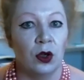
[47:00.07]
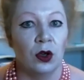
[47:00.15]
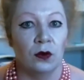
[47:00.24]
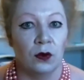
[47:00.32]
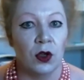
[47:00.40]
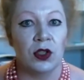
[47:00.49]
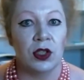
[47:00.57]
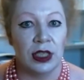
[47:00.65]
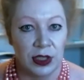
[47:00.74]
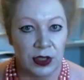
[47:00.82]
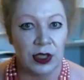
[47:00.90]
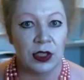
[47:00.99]

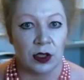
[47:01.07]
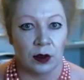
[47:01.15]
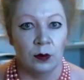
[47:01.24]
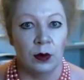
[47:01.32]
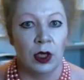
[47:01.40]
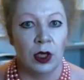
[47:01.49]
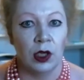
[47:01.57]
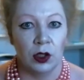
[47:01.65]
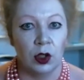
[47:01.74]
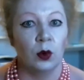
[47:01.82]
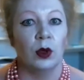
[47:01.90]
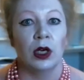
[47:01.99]
university system,
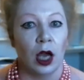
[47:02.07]
you